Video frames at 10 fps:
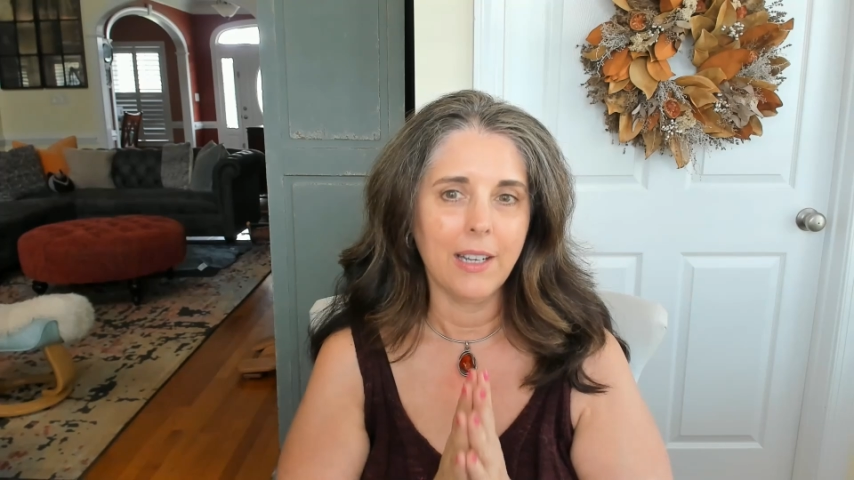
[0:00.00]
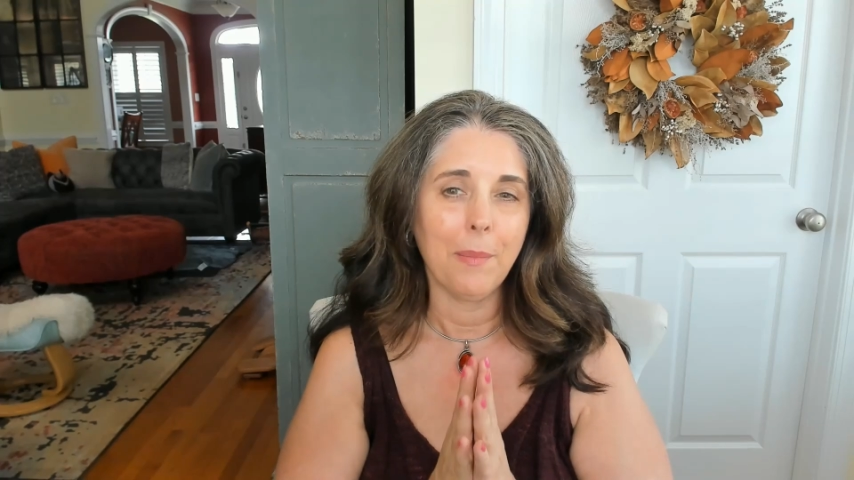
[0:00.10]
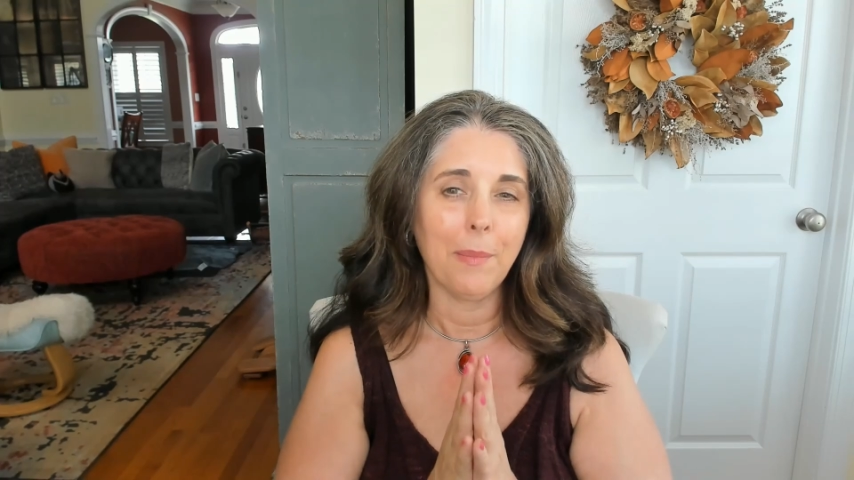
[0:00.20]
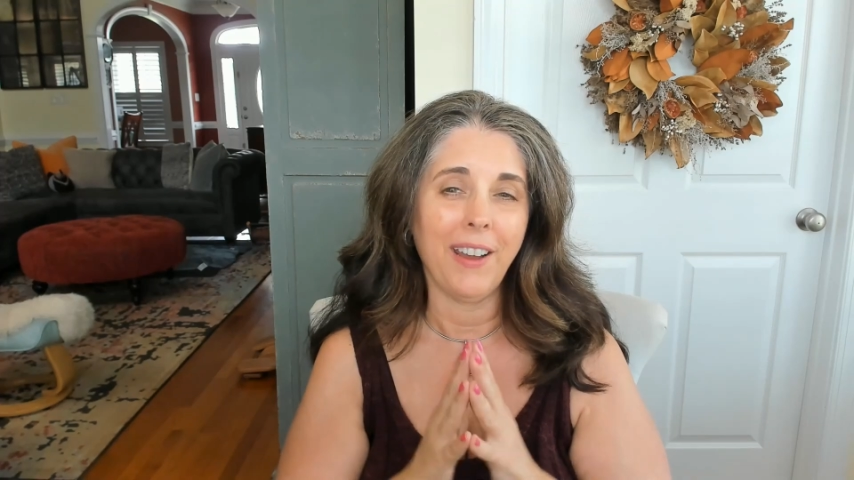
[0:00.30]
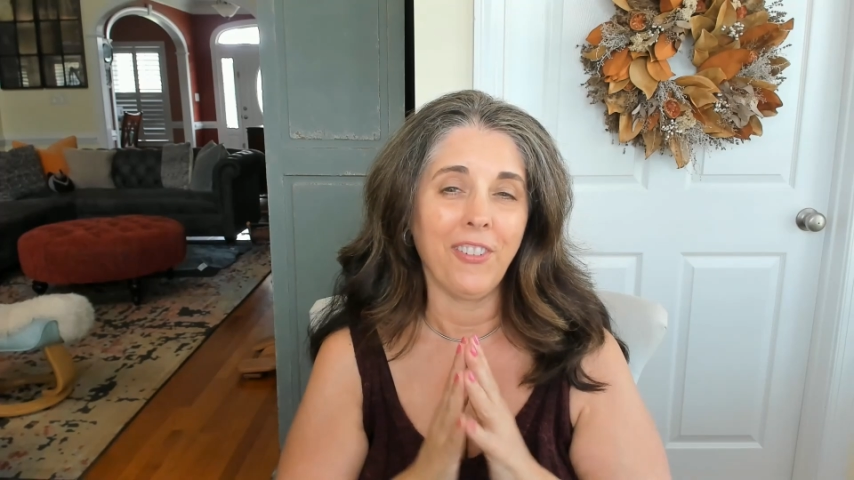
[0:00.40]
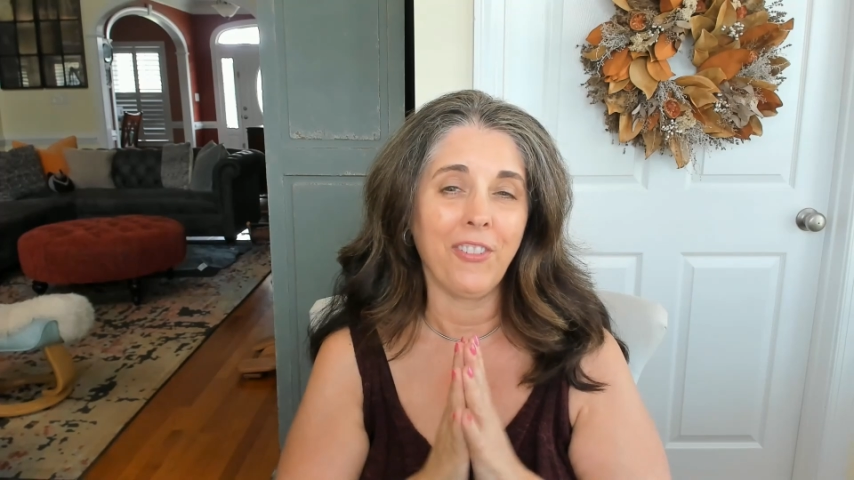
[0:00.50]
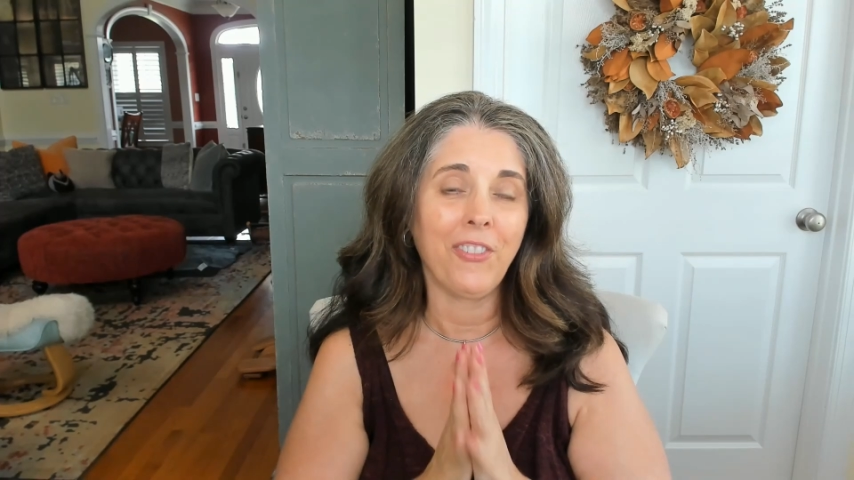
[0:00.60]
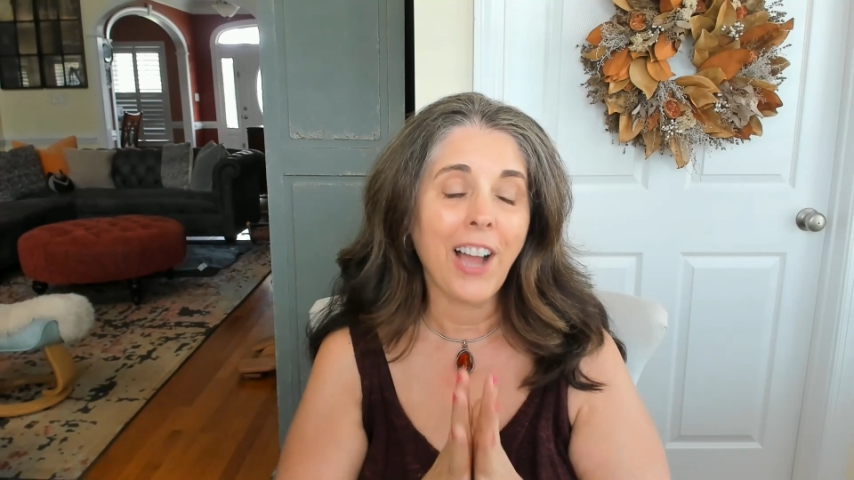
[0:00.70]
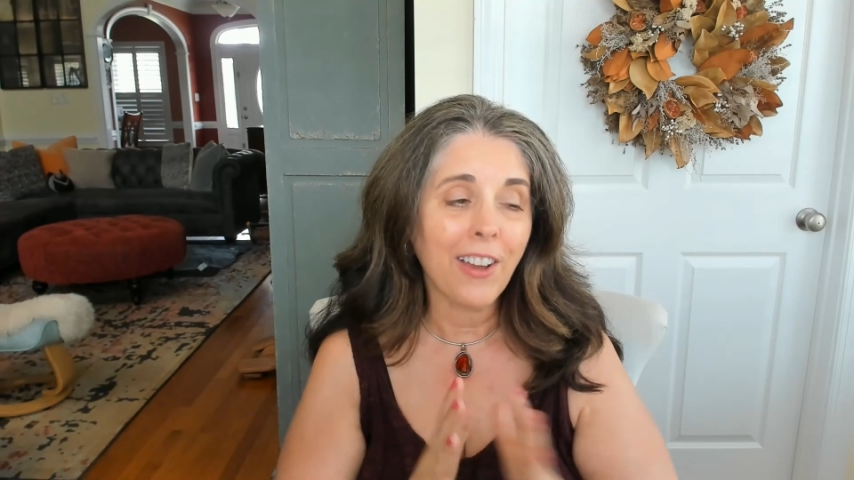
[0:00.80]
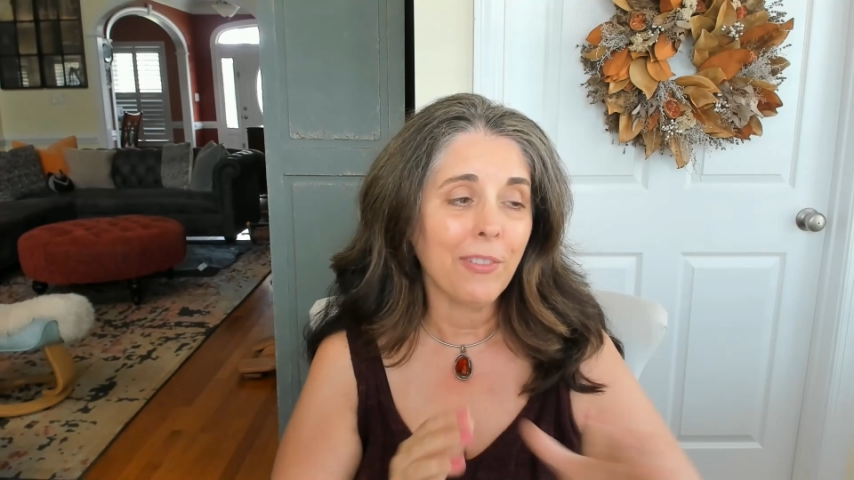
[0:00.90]
but I have
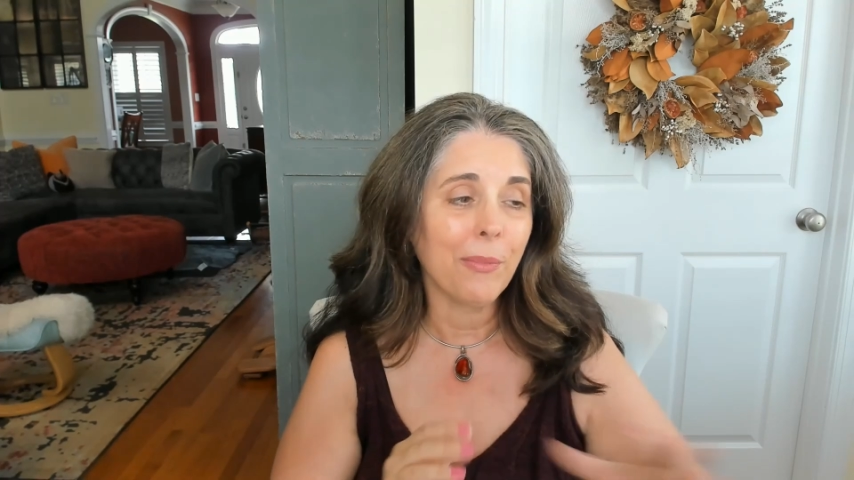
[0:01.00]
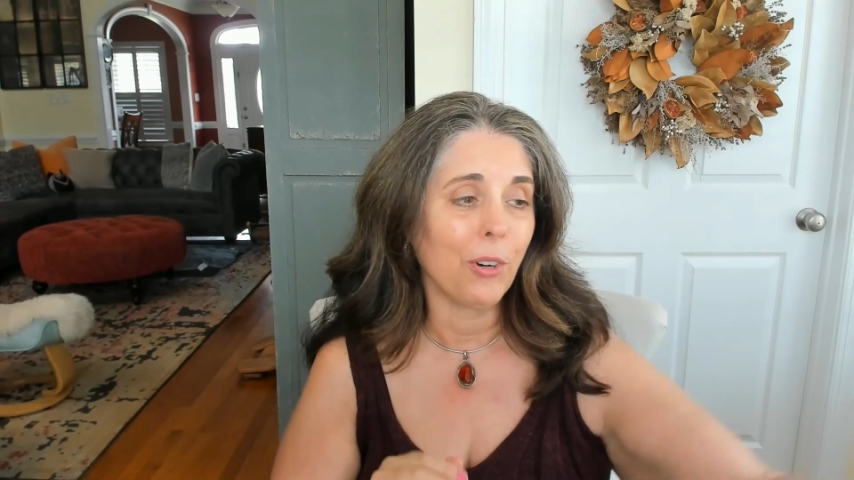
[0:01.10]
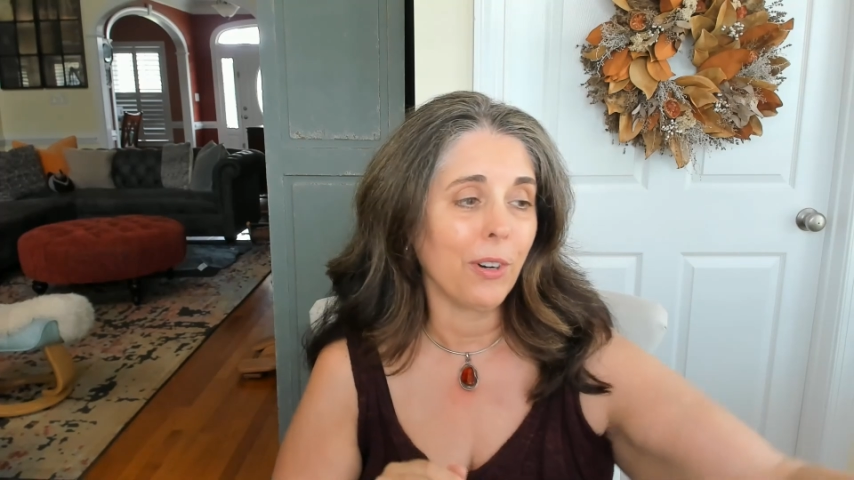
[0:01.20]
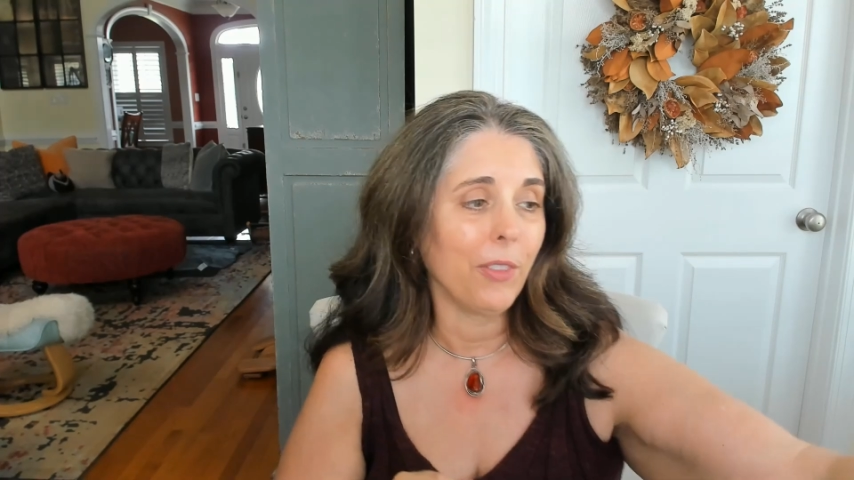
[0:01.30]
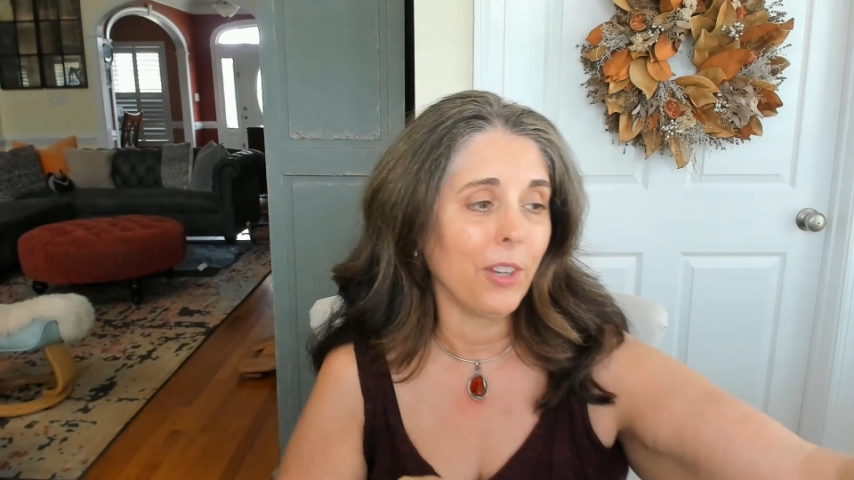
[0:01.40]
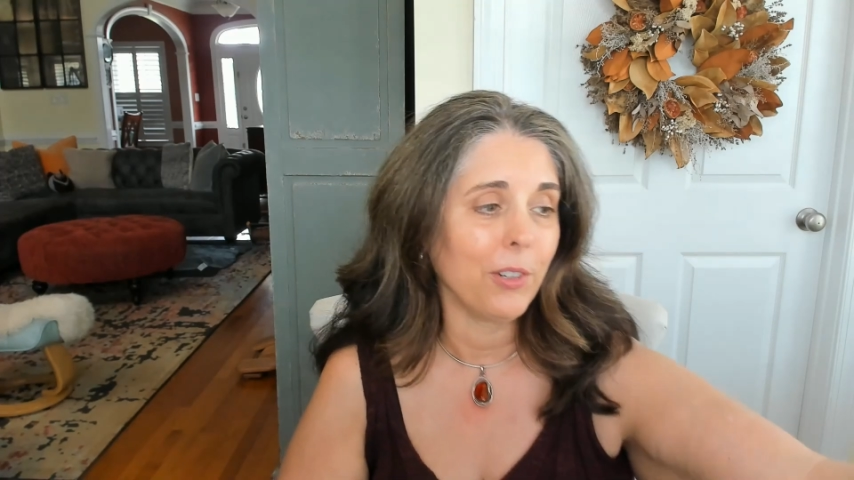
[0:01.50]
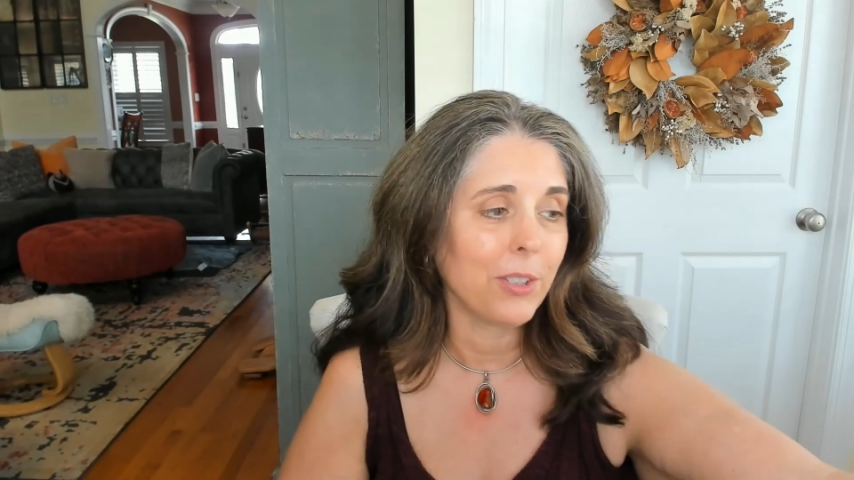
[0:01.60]
5 more of those.